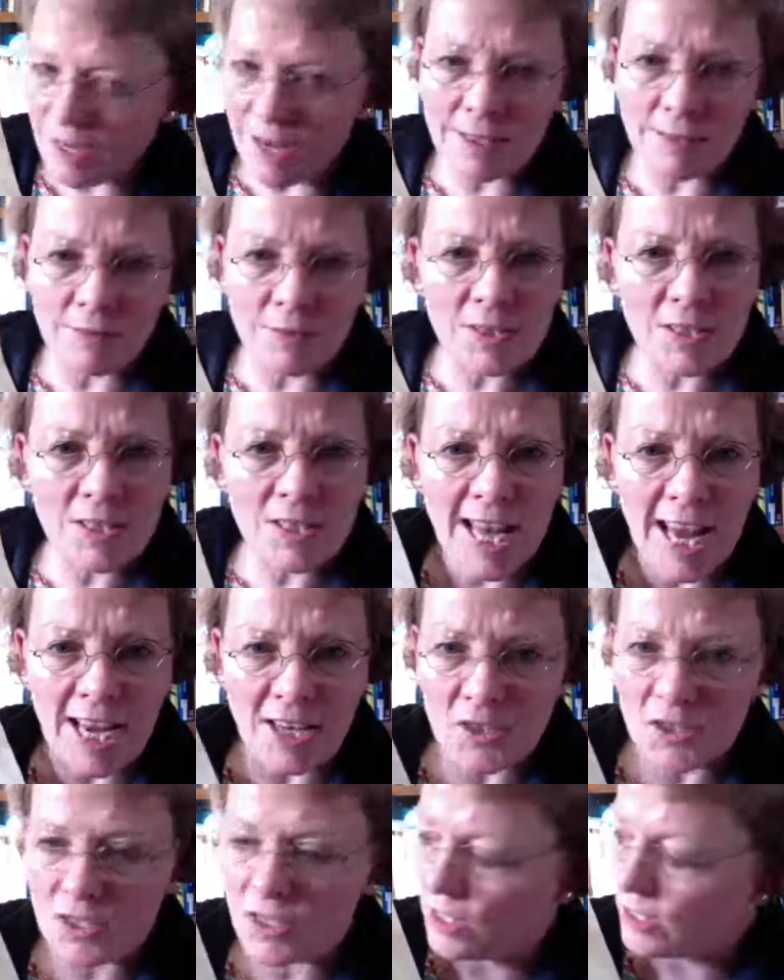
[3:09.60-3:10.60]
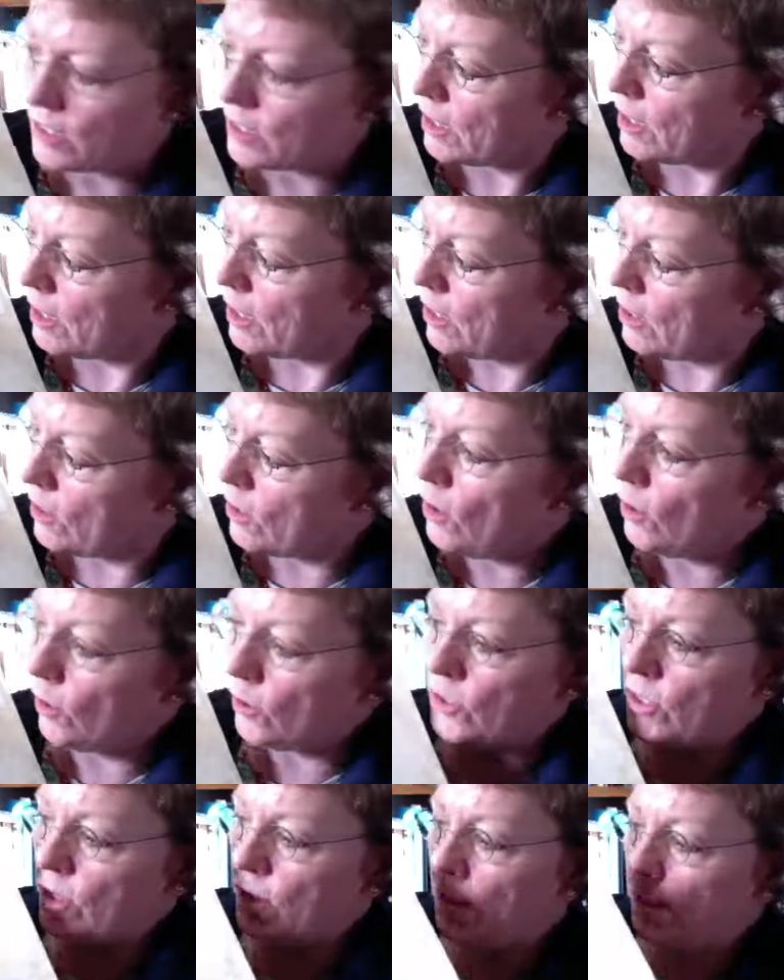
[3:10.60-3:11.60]
kind of textured
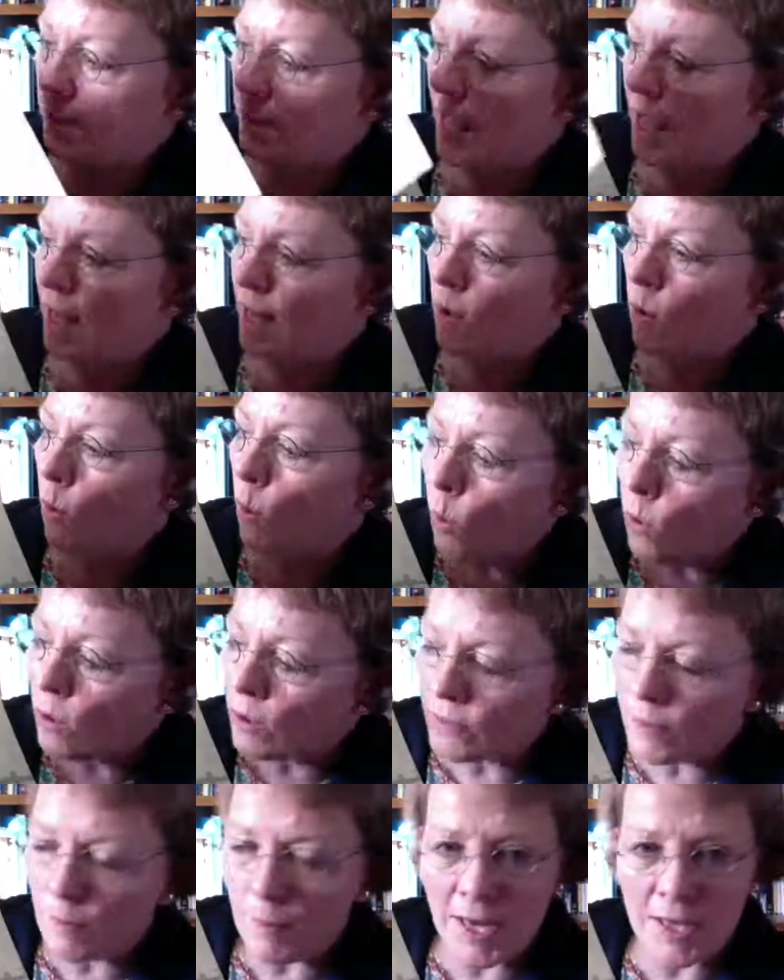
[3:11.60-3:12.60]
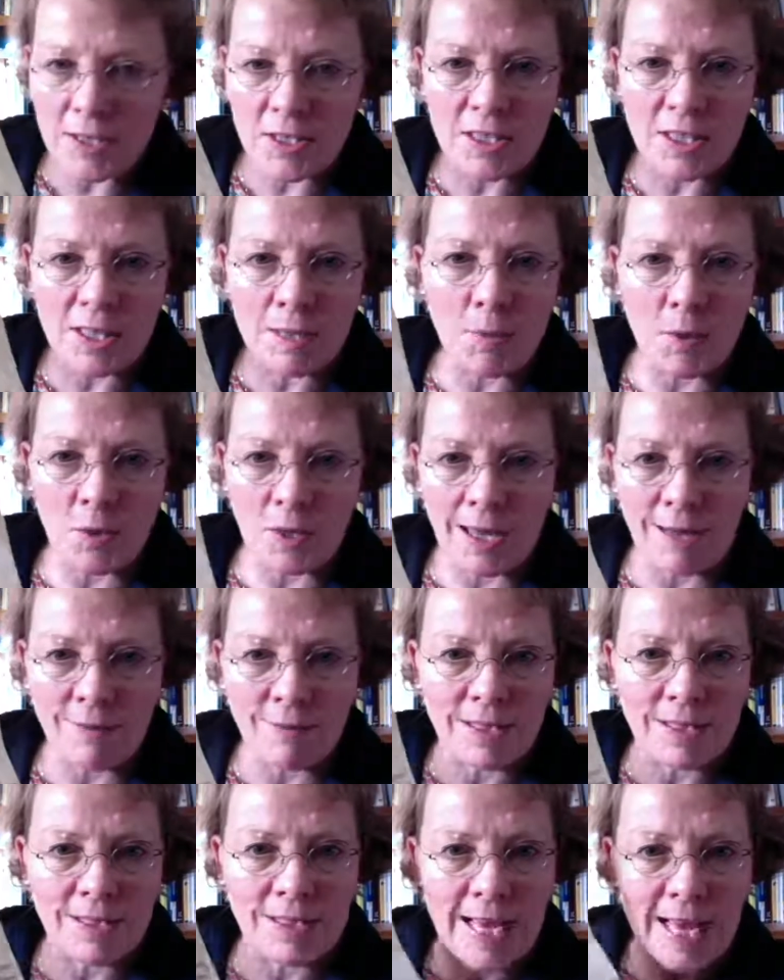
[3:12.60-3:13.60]
look to them, and all of the pages in the book
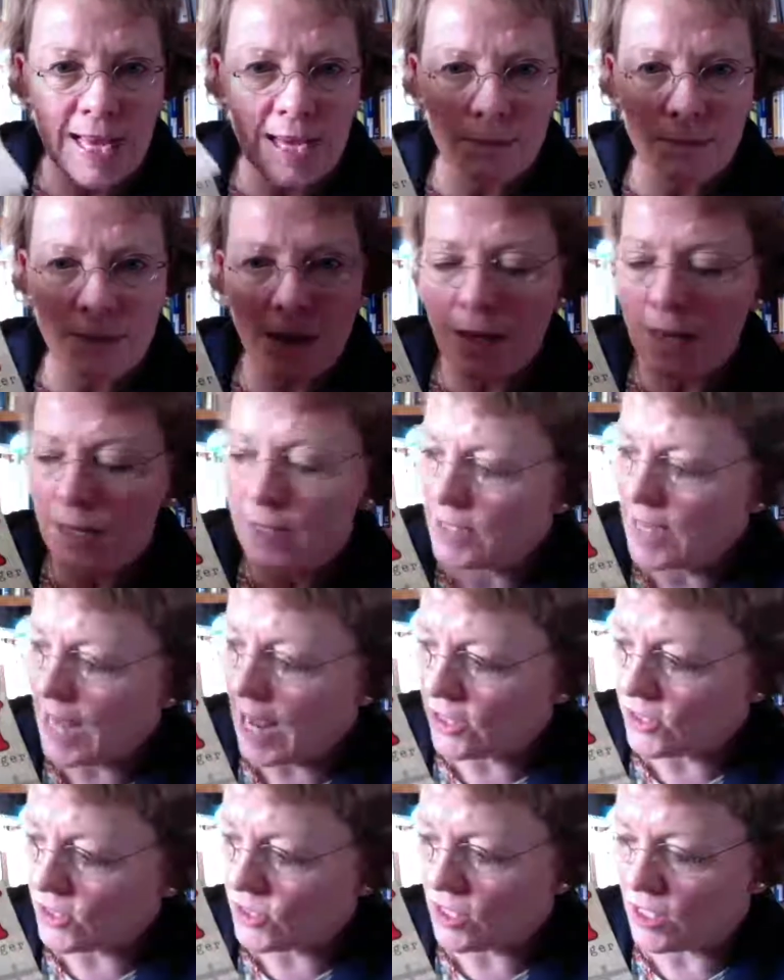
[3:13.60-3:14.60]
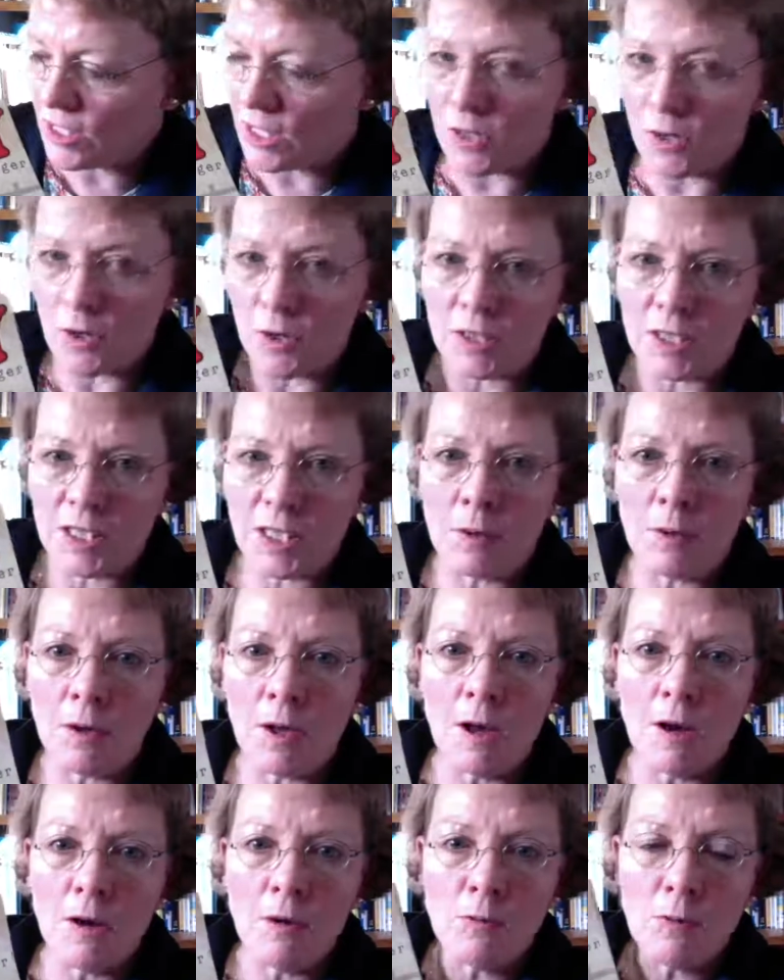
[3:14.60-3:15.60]
have the same textured look. So
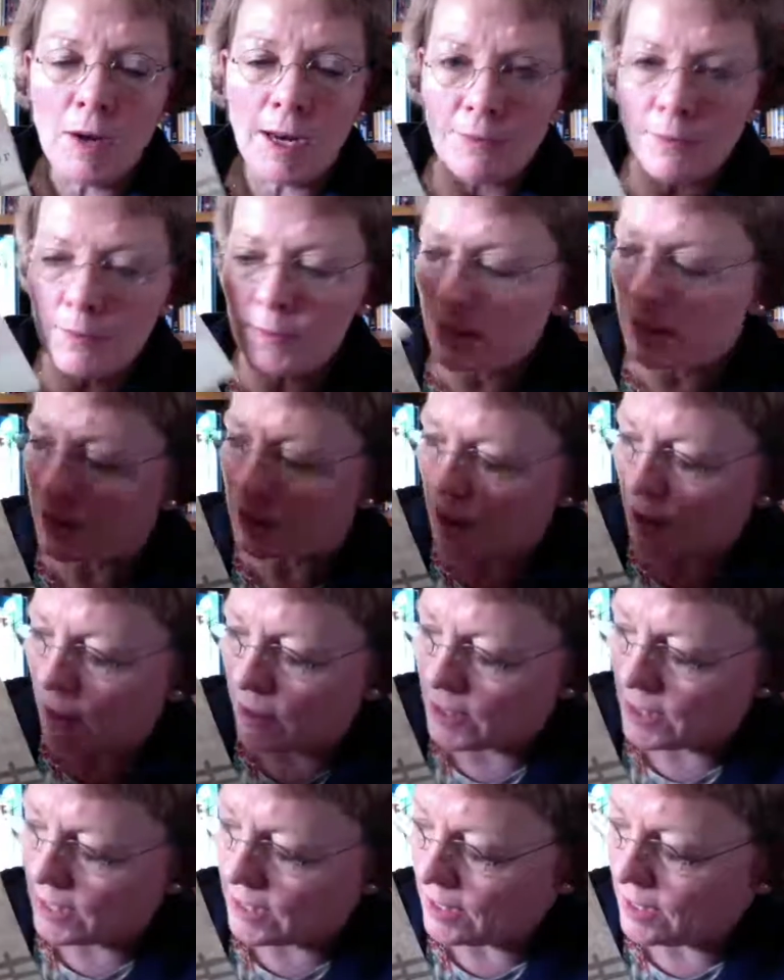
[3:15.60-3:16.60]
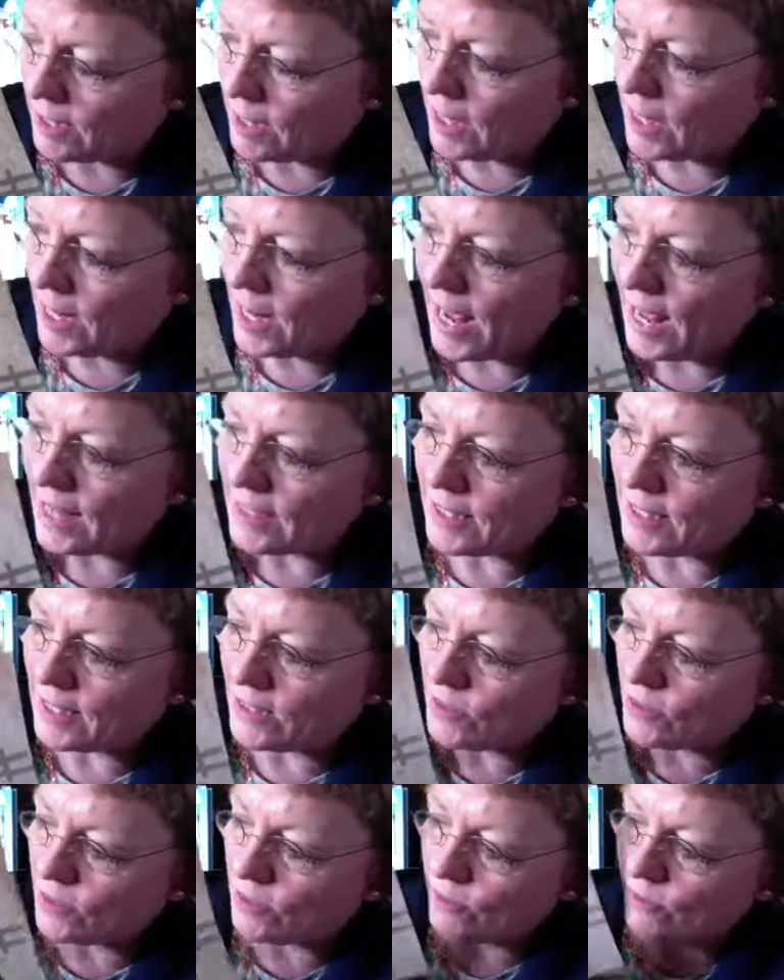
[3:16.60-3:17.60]
right from the start, it has
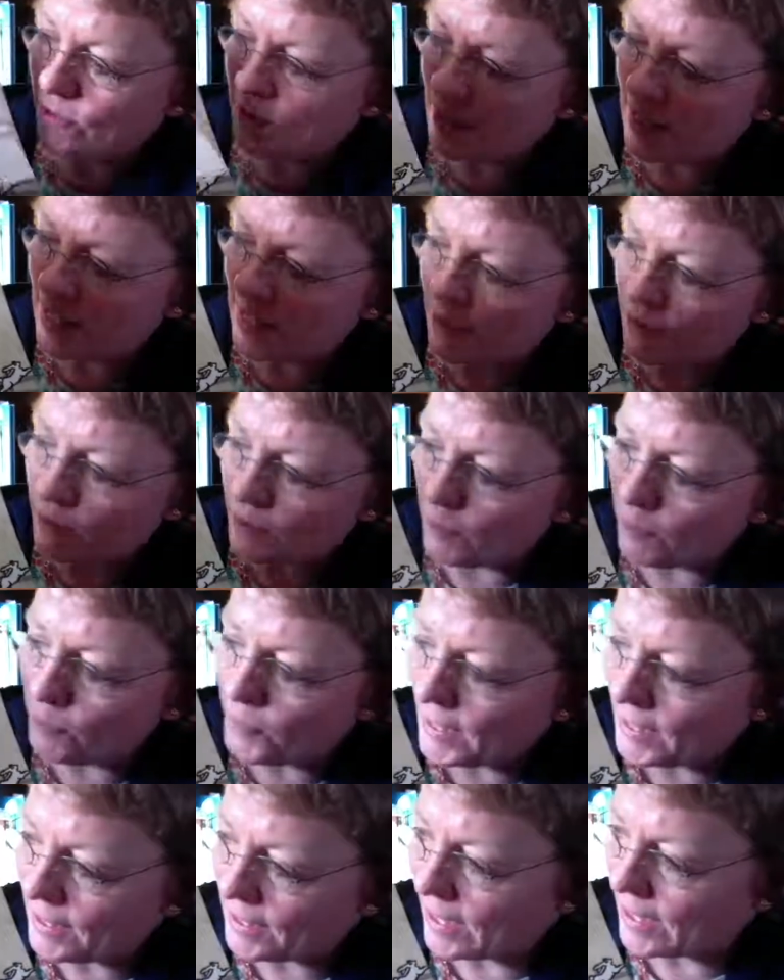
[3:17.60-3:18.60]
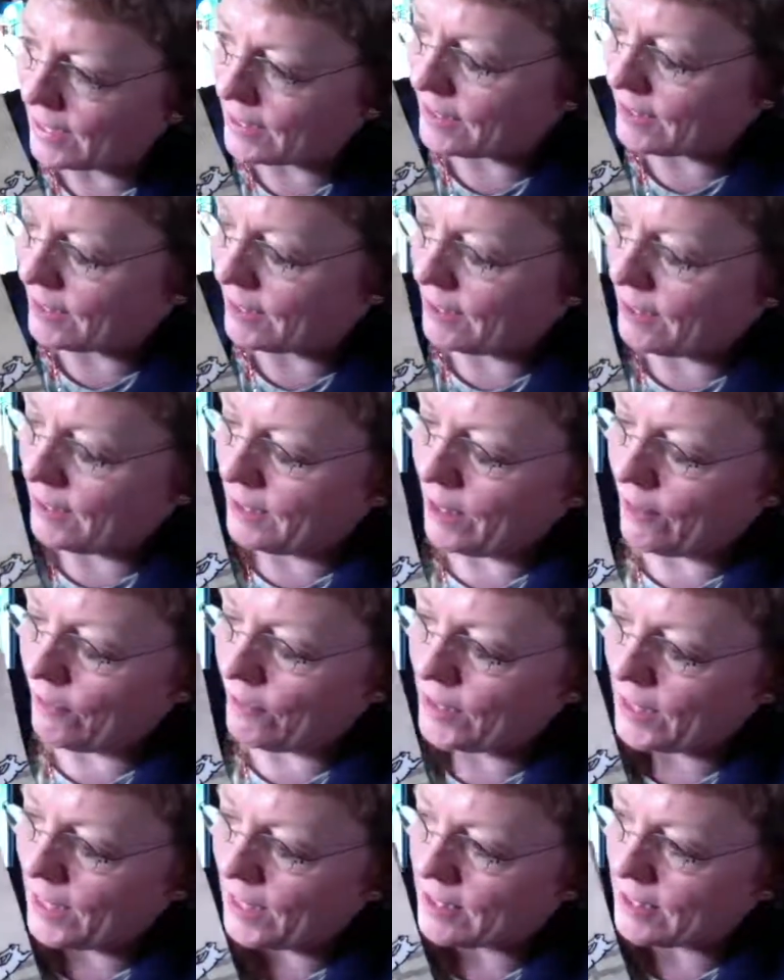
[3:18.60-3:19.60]
this sort of feeling of completeness.
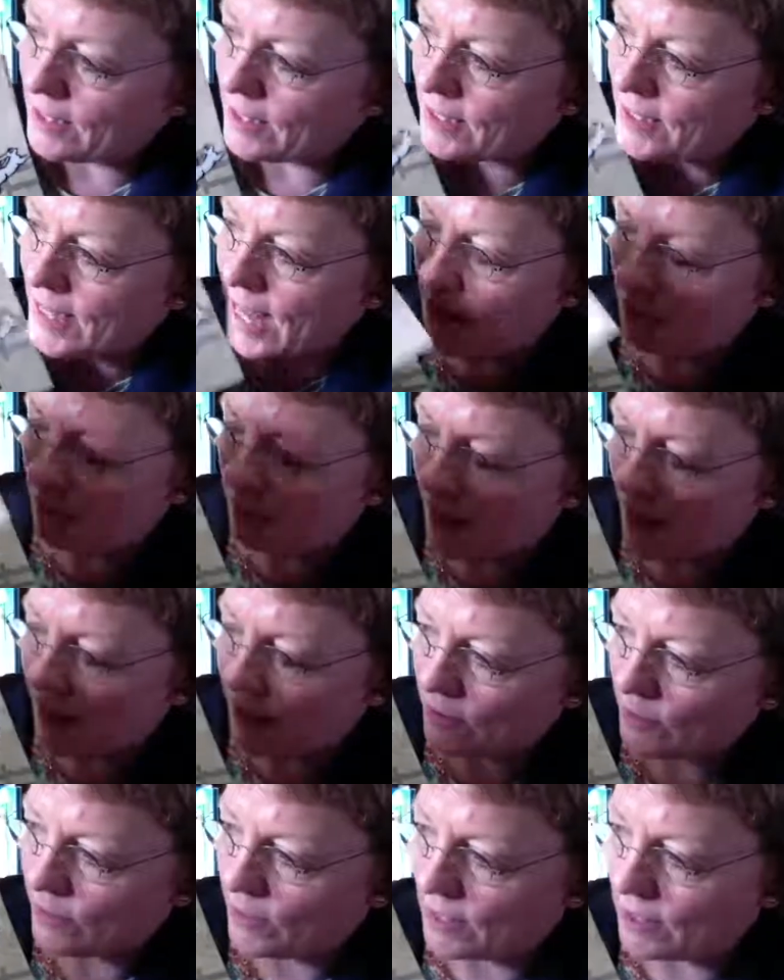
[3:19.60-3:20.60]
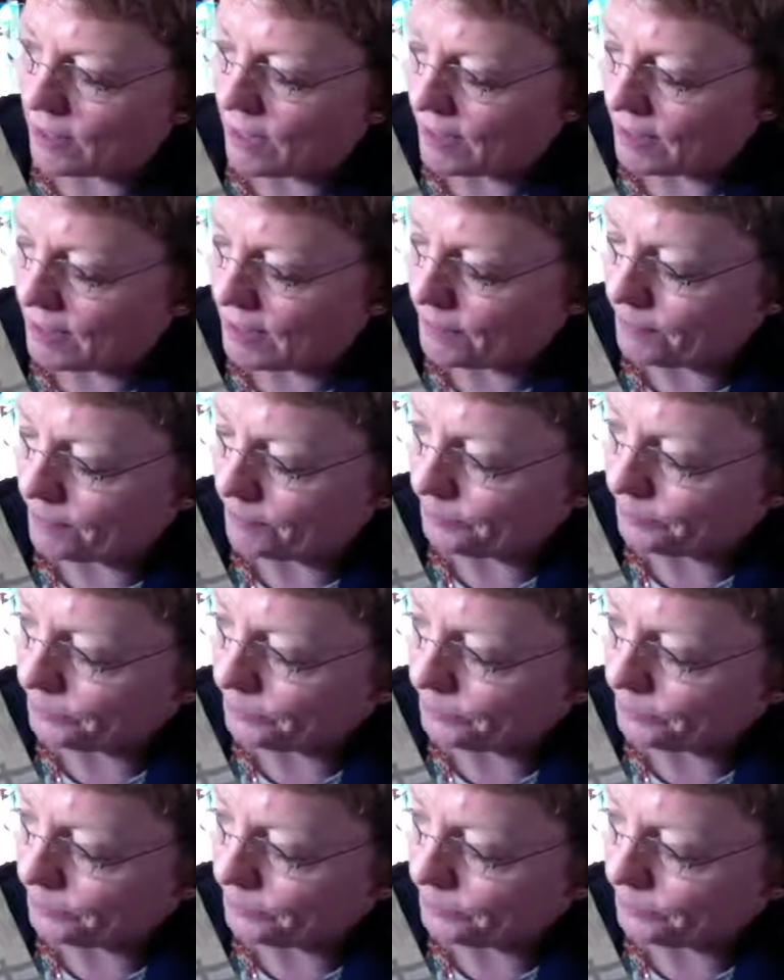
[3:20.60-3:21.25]
Everything is the same there. It's really nice.